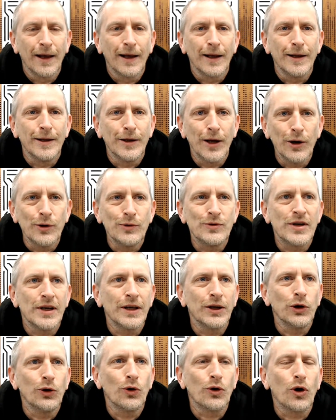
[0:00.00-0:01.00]
noting
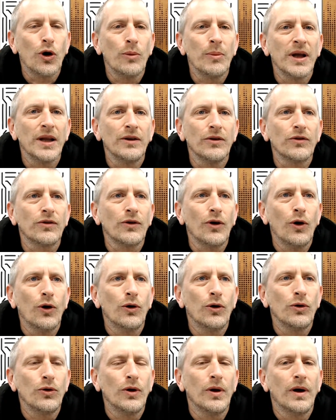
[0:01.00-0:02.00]
your comments
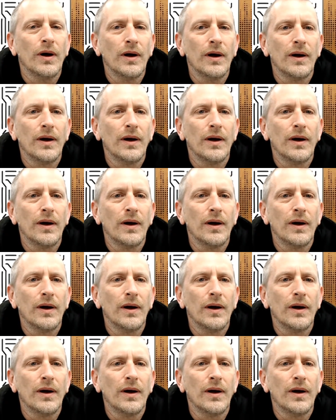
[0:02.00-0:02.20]
on